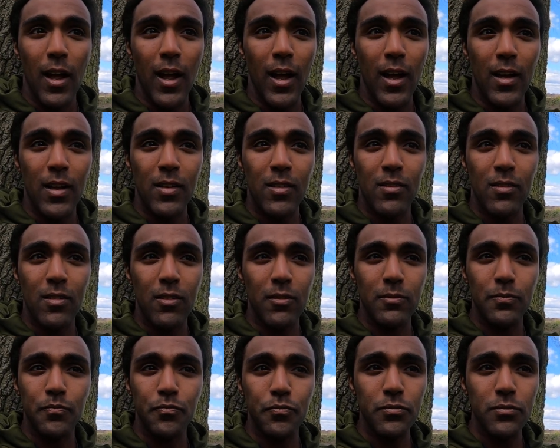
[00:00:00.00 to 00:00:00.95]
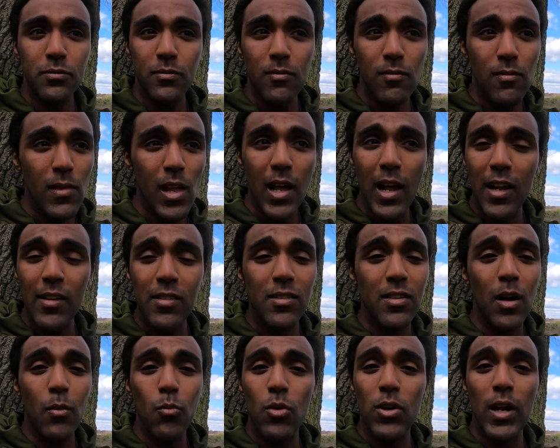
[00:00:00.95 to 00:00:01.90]
And as I
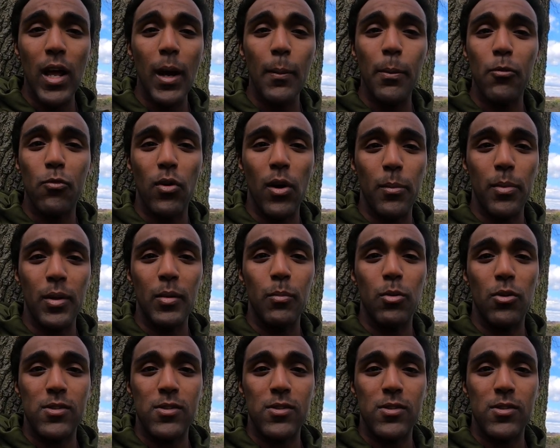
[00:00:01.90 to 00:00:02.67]
said, I'm really happy for Ebanie